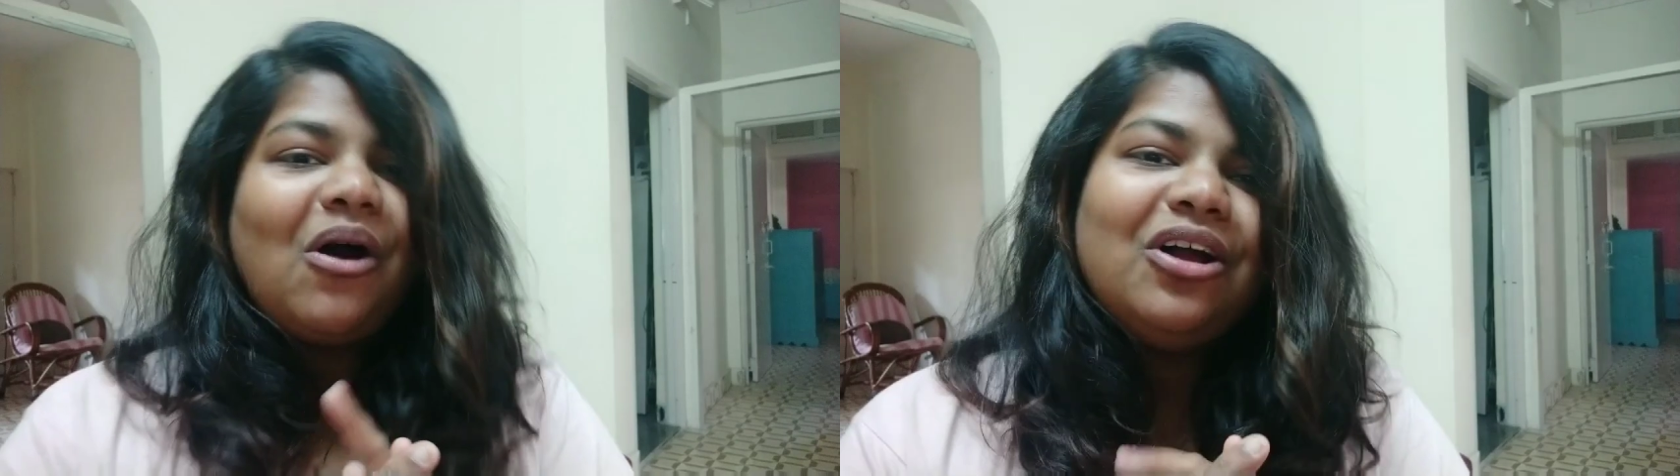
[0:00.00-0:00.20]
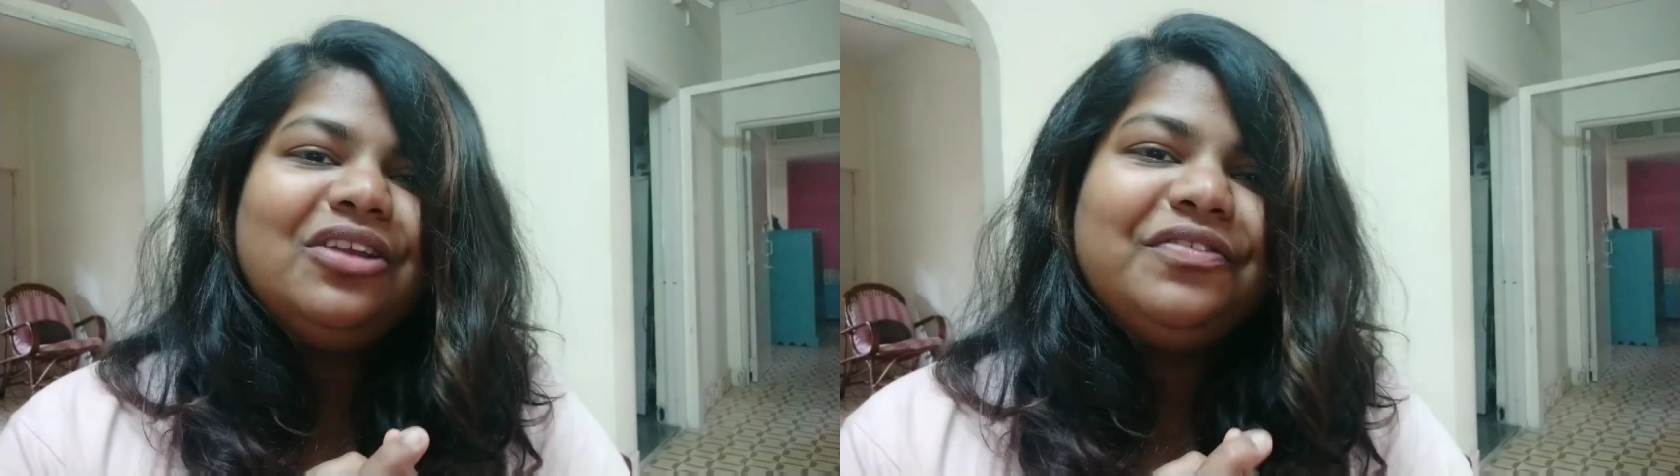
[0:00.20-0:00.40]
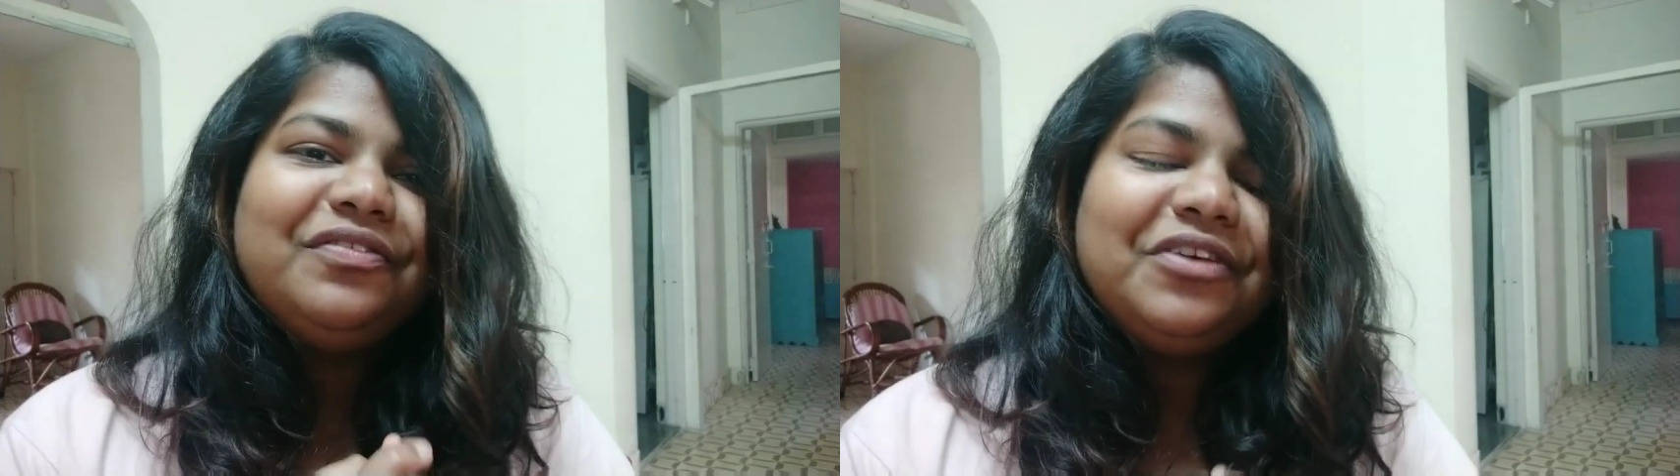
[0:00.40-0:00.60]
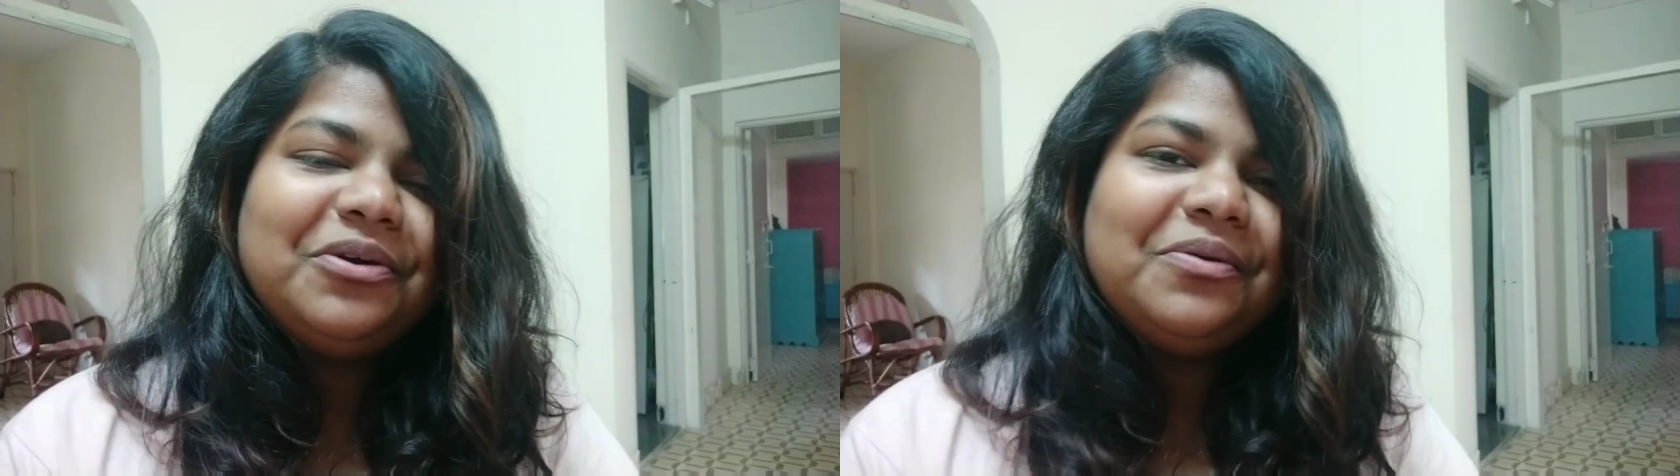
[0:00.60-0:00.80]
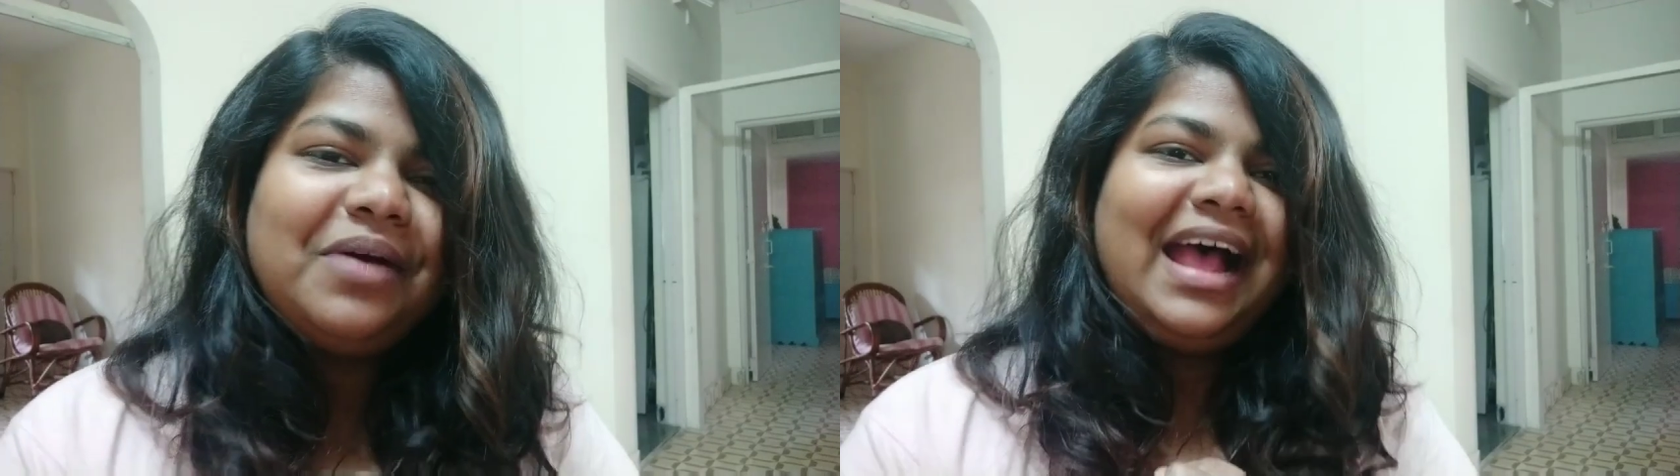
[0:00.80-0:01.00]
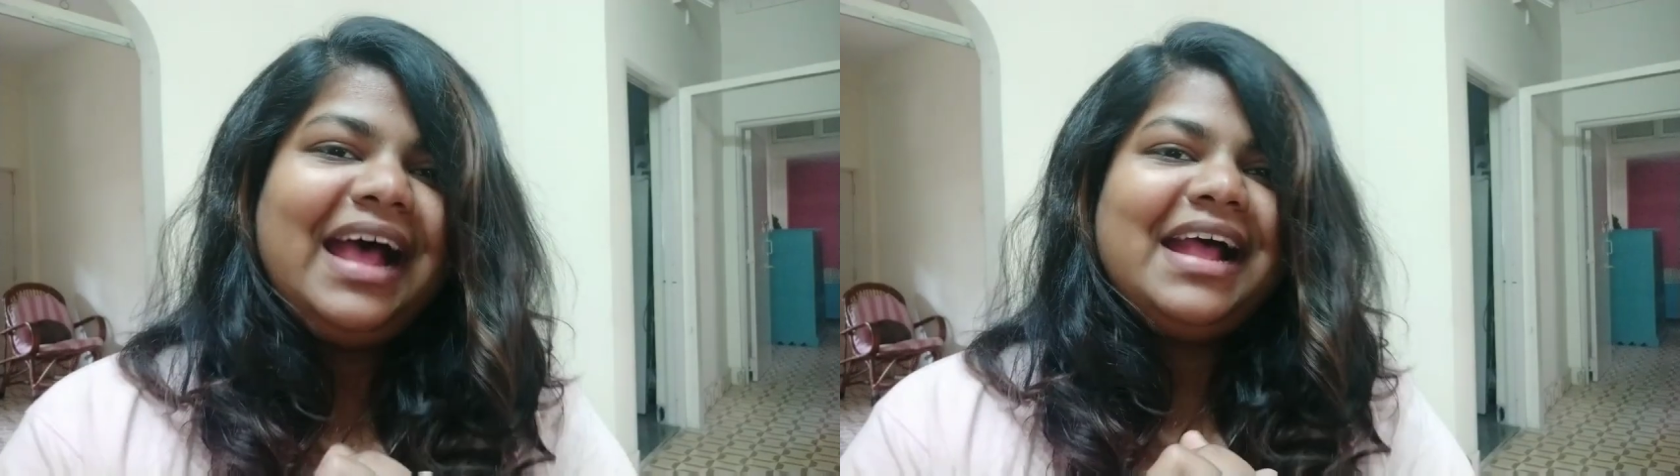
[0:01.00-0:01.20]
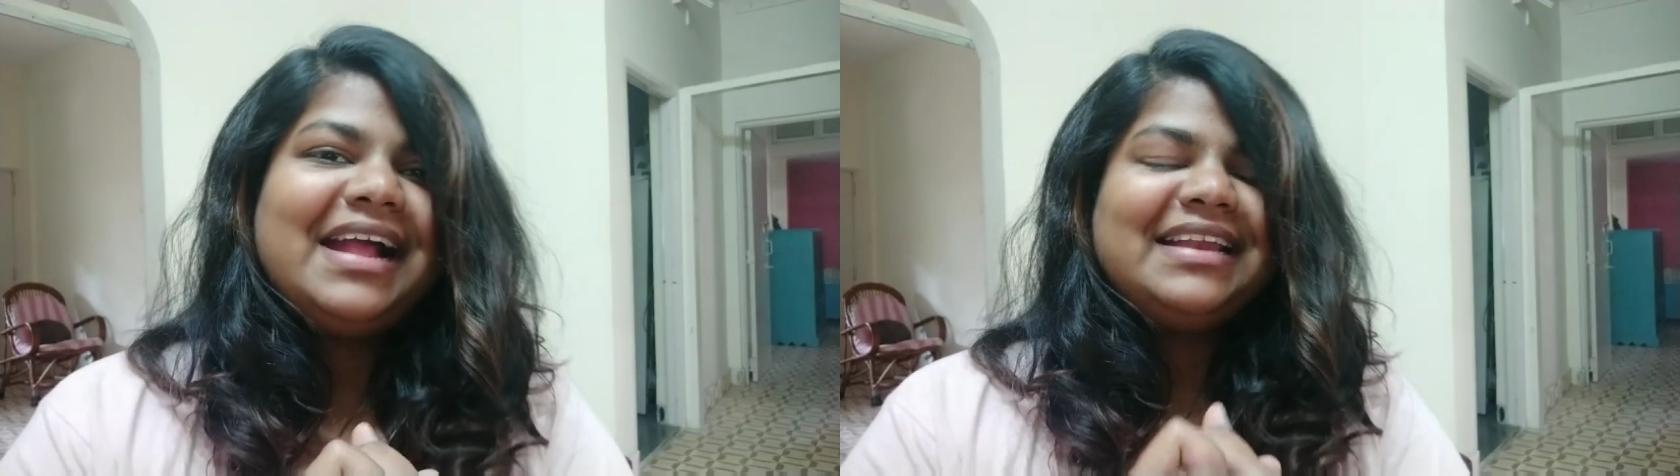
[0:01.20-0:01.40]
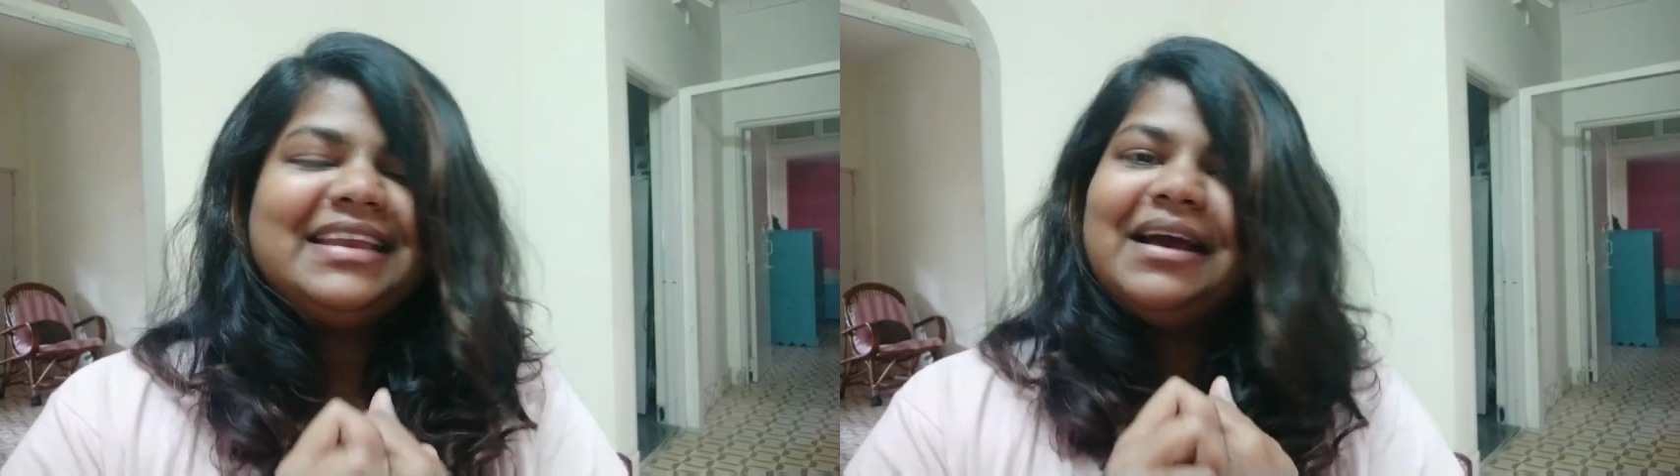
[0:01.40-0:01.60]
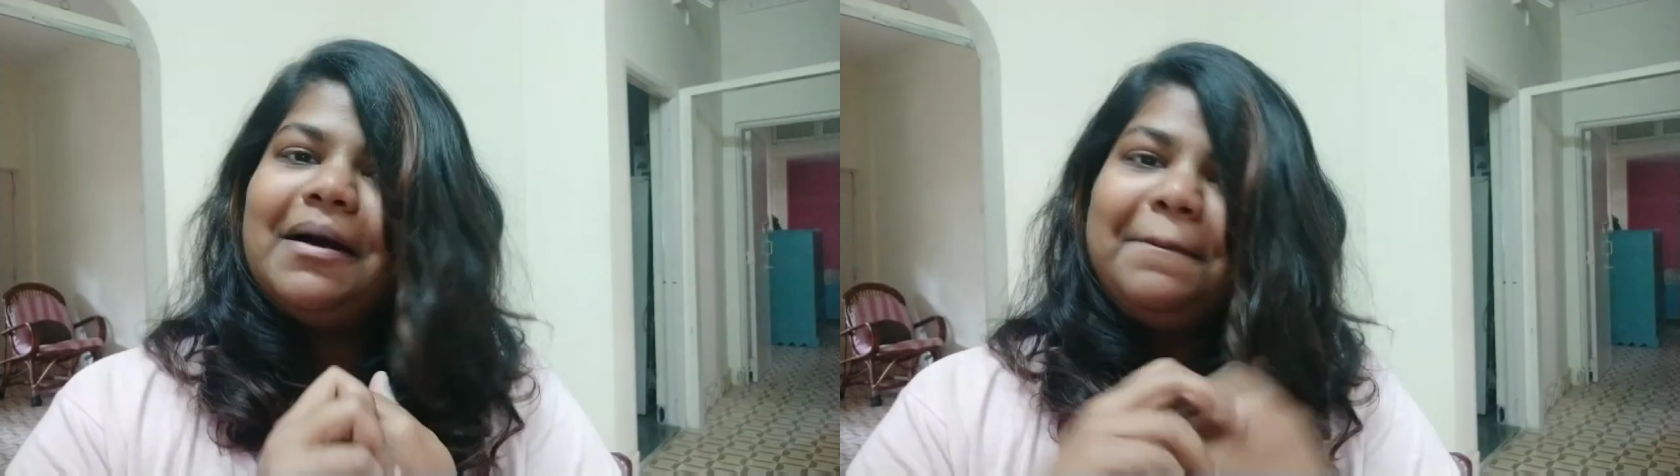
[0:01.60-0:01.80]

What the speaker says: all of you and